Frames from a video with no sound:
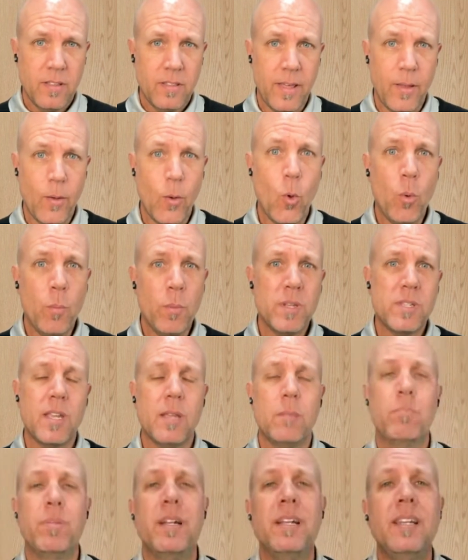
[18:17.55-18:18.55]
They're almost
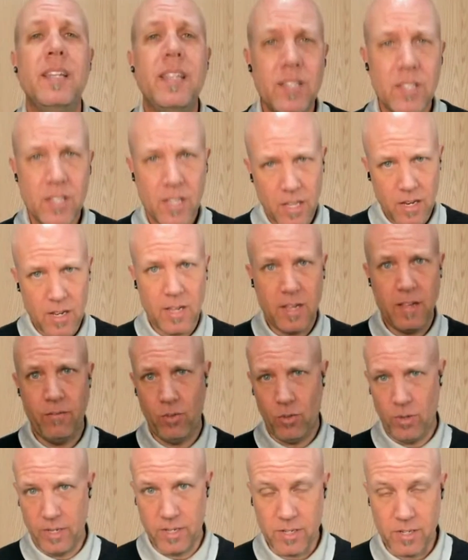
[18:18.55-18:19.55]
saying, please, can I have
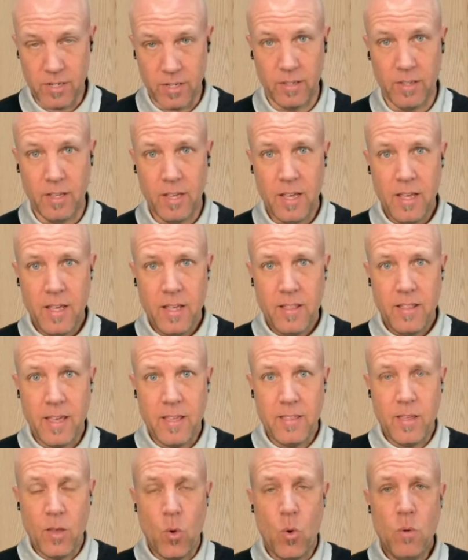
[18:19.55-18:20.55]
your listing?
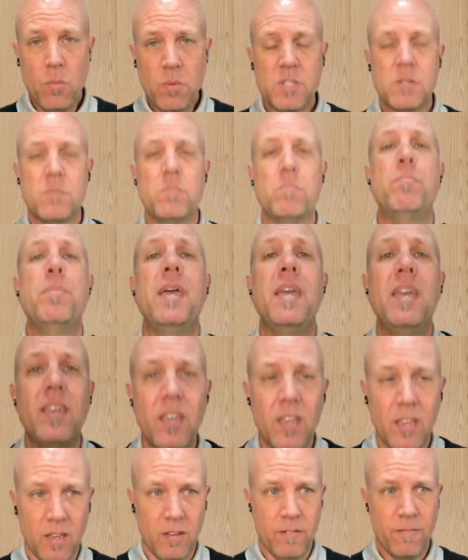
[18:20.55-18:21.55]
They're almost
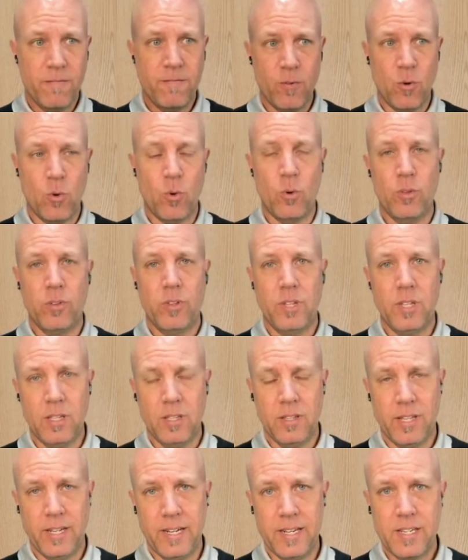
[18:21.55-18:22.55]
begging for
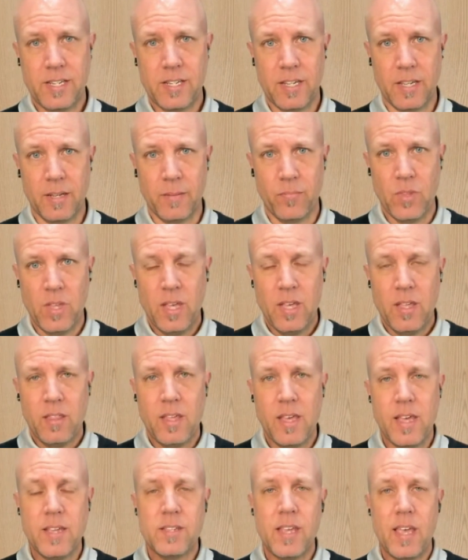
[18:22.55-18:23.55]
the listing.
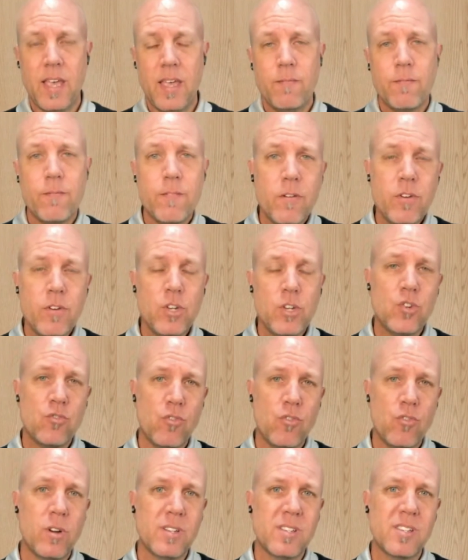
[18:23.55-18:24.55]
There's a very
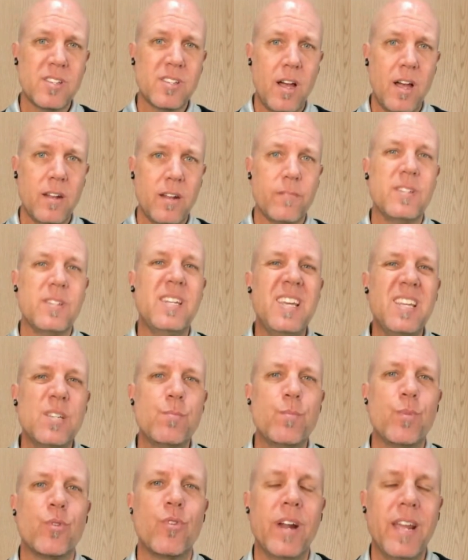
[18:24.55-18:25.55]
strong sign of
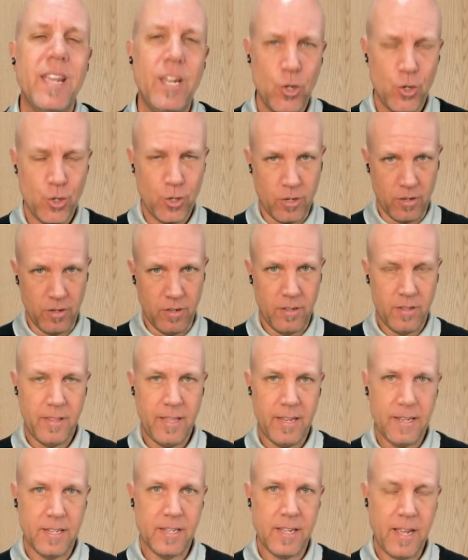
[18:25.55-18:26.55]
desperation
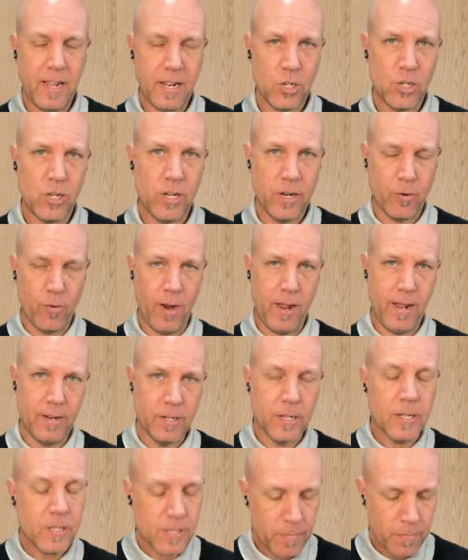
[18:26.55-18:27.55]
that is actually
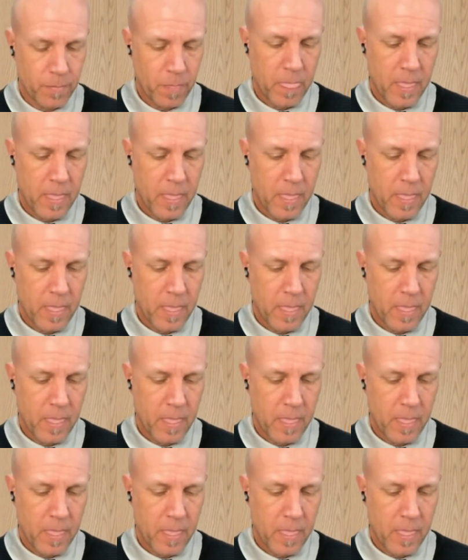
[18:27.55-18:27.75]
around it.